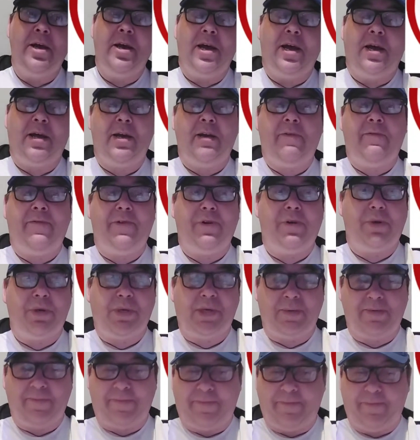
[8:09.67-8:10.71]
I did
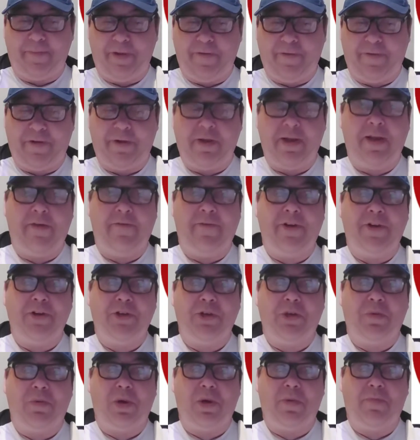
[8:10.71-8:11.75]
vote him for the
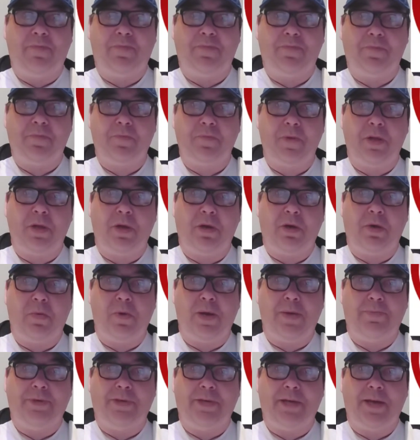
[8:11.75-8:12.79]
official one on the
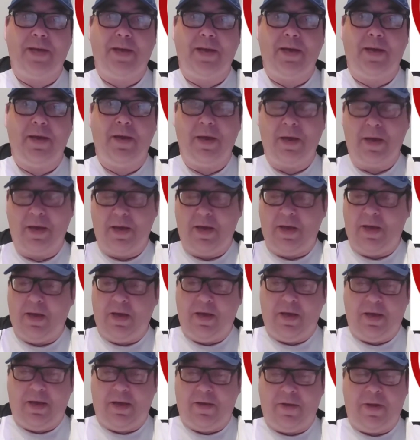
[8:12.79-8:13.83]
website.
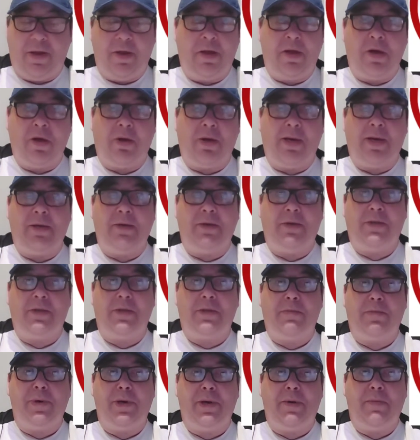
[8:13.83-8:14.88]
I think Collins
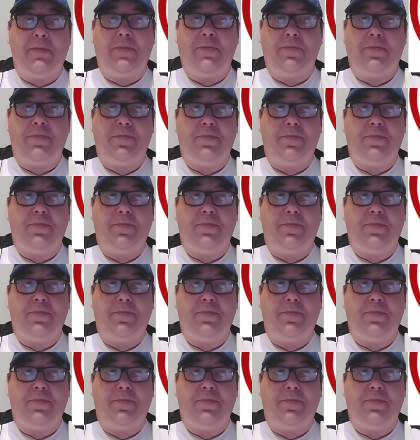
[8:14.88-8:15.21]
has been